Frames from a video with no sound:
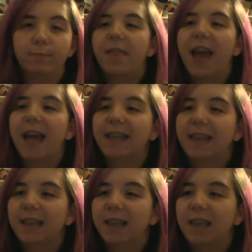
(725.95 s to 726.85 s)

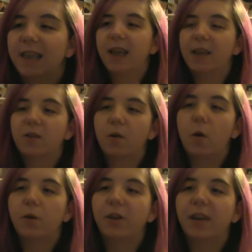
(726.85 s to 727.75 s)
That his
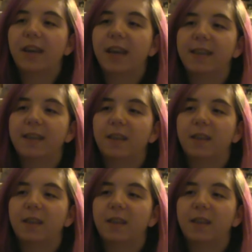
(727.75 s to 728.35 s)
soul, you could guess,